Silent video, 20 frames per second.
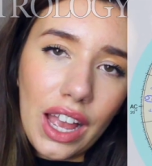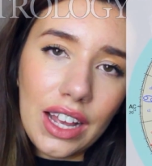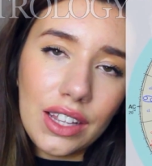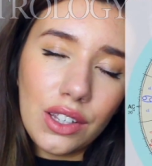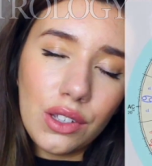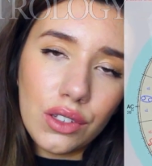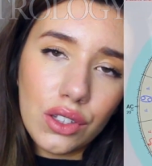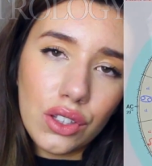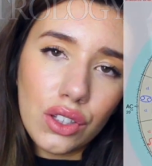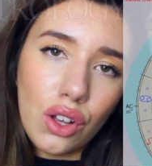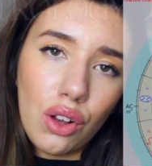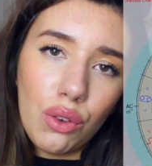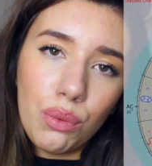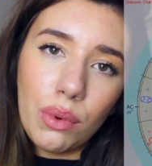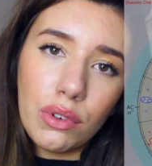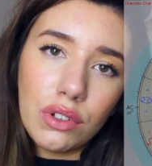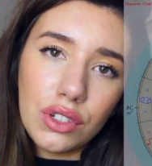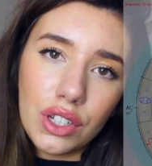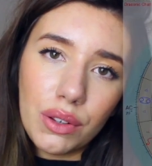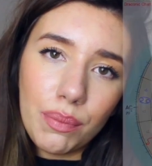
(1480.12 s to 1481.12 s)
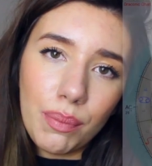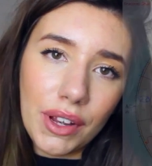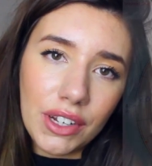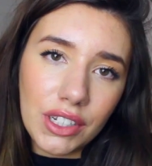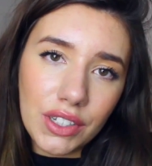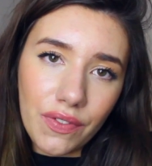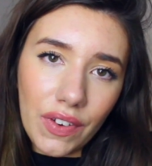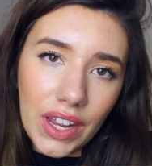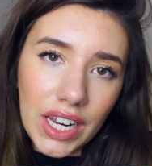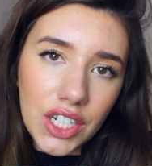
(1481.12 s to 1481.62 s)
and your soul
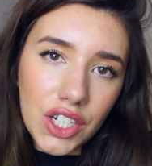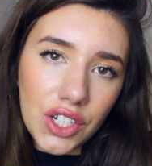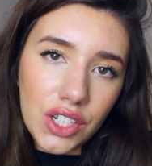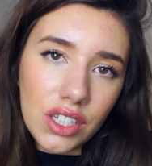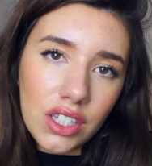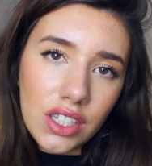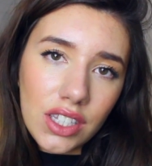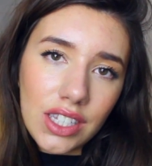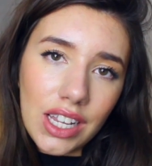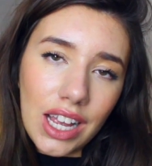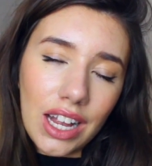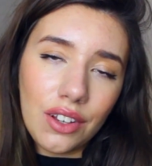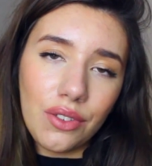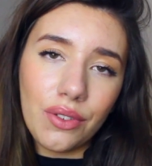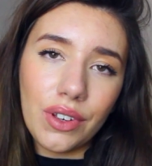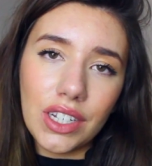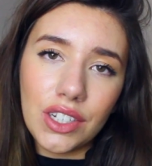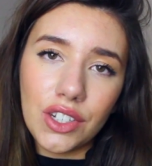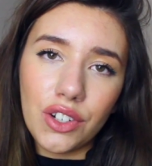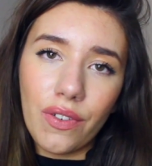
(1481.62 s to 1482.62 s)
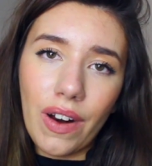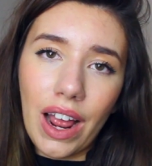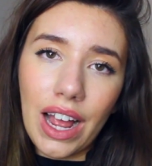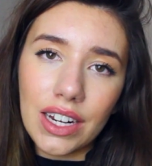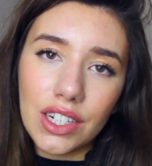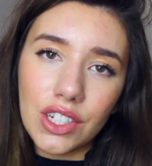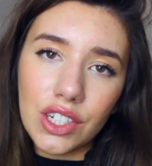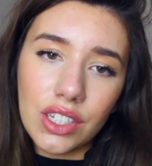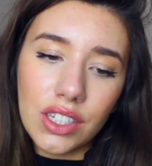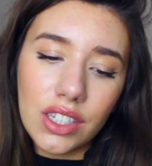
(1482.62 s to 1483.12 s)
motivations and your
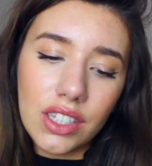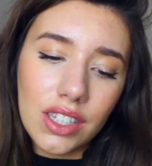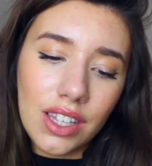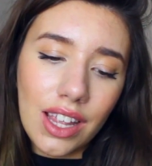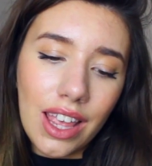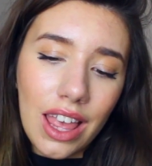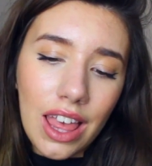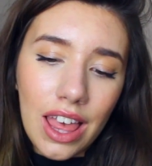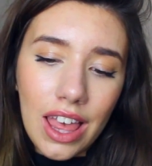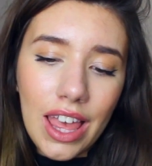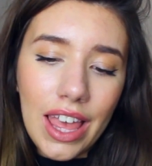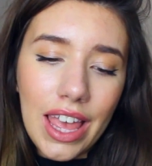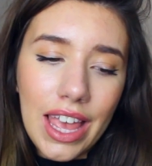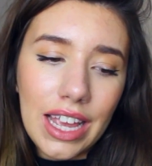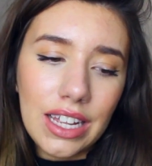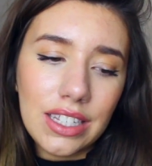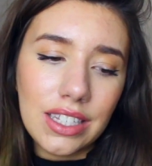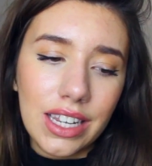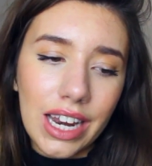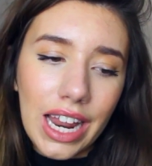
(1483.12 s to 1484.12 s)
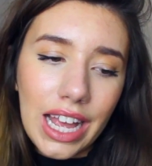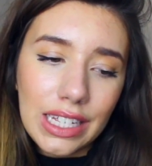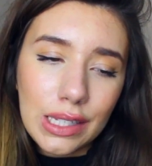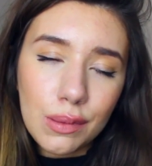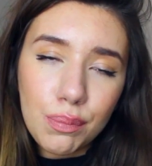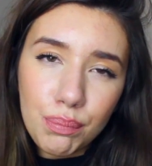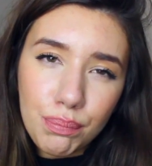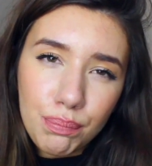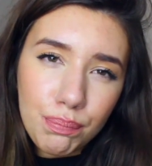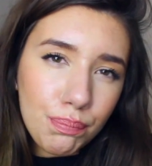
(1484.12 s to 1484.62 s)
interaction. It's
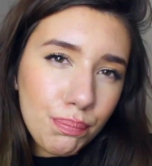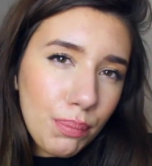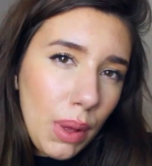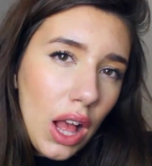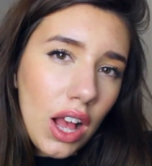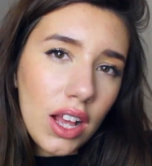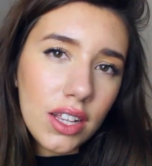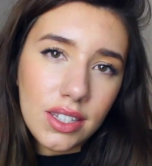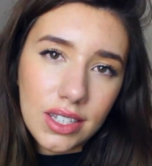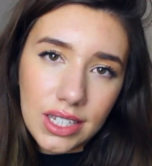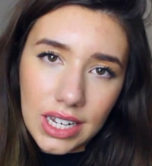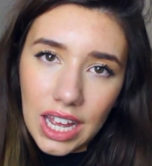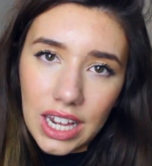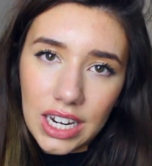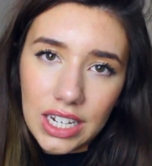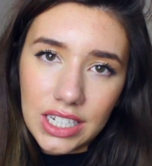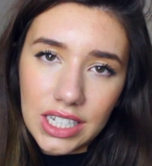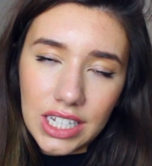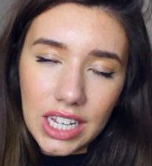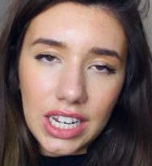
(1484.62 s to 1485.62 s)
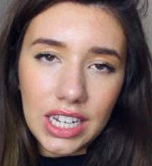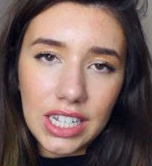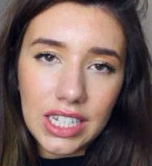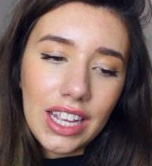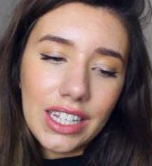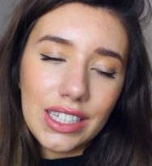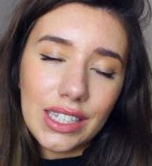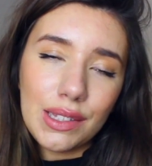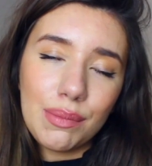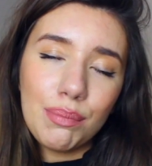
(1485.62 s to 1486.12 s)
less personality, and
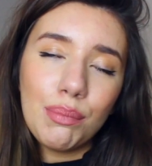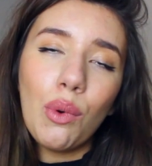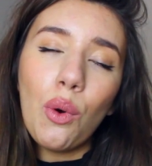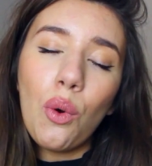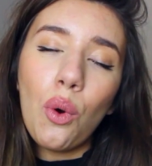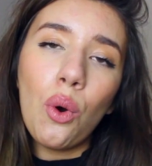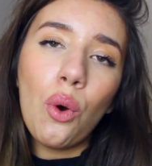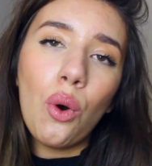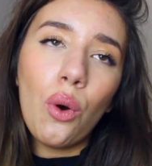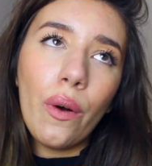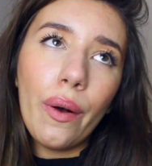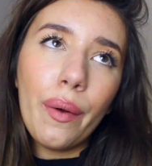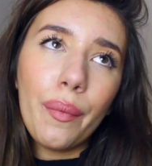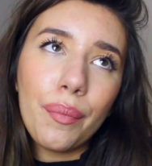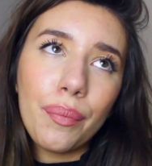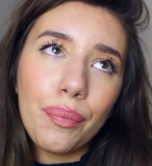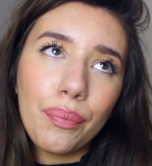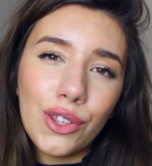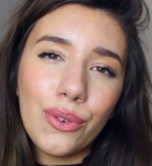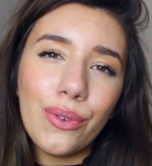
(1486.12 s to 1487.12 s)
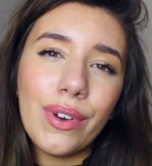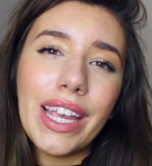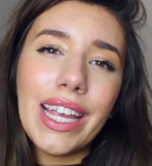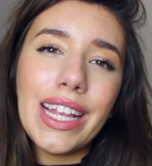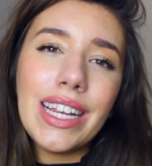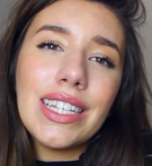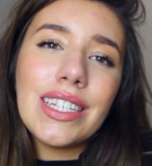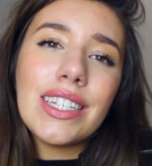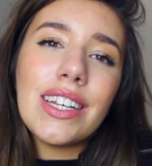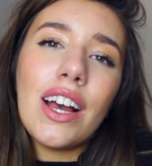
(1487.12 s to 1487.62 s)
it's more your
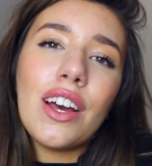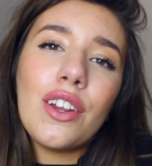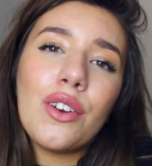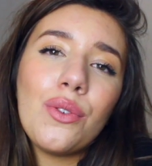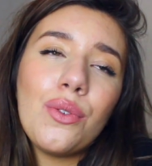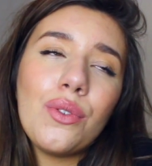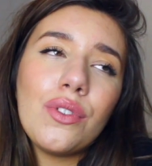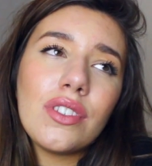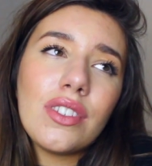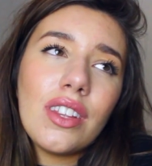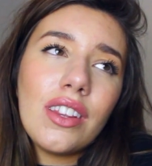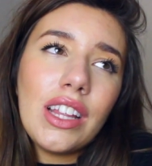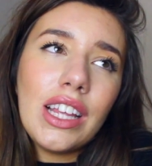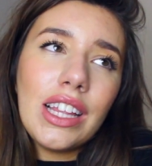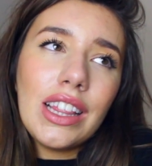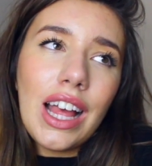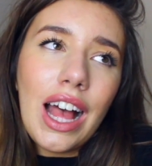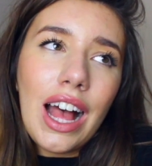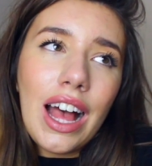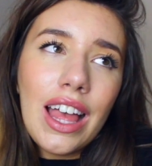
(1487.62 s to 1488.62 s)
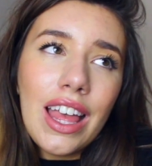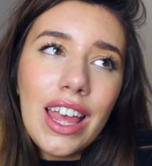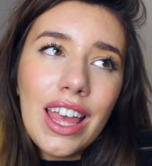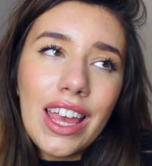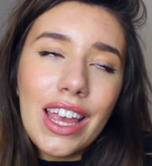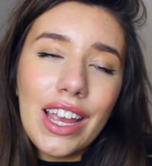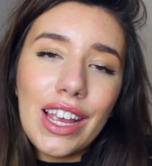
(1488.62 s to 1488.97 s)
internal, something that